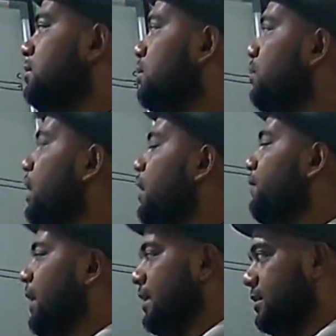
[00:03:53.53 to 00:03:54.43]
so we have
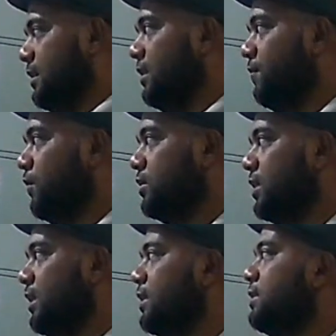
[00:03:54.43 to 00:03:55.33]
external
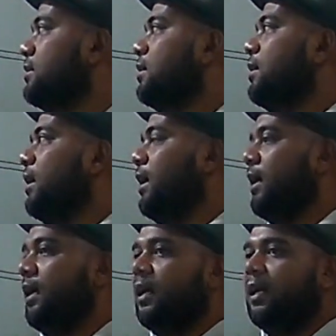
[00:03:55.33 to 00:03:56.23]
forces
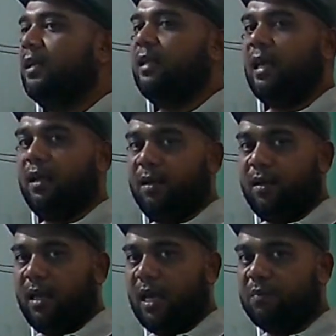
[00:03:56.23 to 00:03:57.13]
and
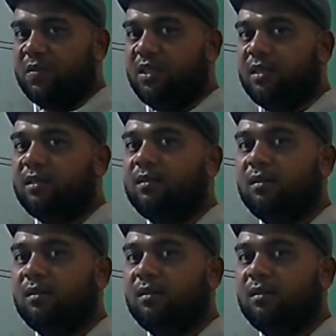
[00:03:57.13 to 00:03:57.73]
mg.